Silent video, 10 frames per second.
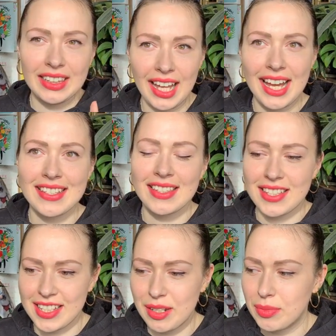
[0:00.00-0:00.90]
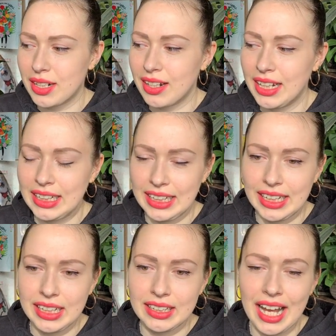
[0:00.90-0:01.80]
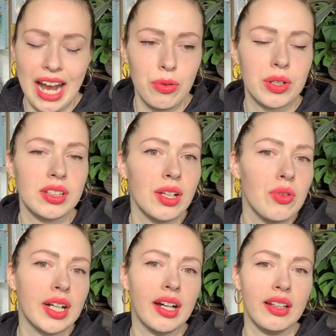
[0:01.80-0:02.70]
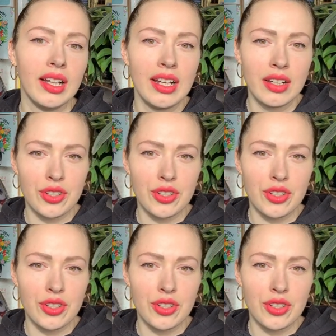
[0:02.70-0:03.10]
Last summer in our local